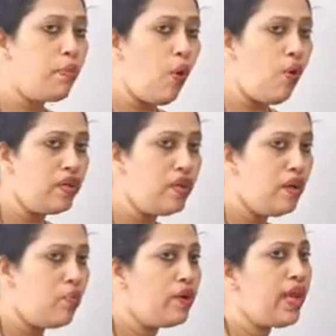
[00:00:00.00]
is
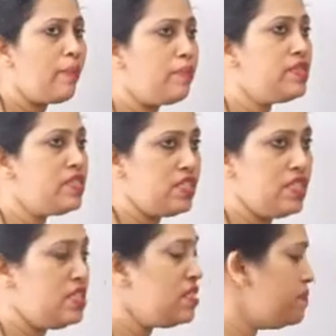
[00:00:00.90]
born, what happens
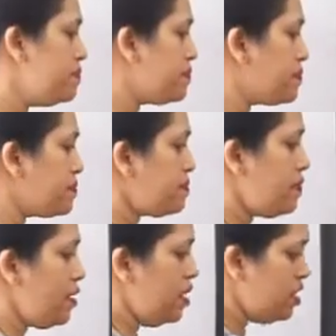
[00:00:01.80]
is
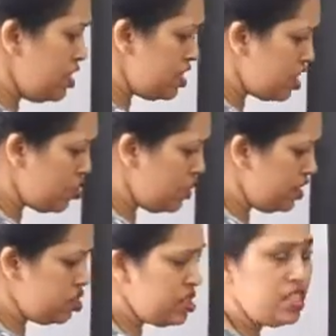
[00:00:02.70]
this
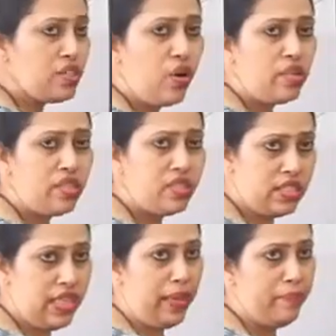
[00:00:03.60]
circulation is not the
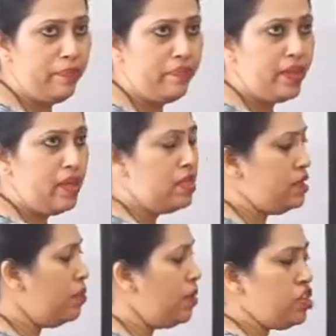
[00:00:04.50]
same.
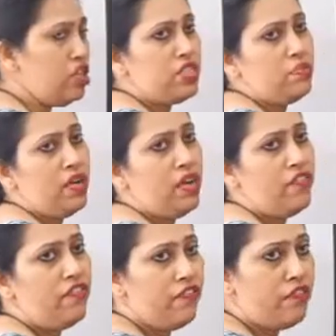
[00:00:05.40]
The mother's blood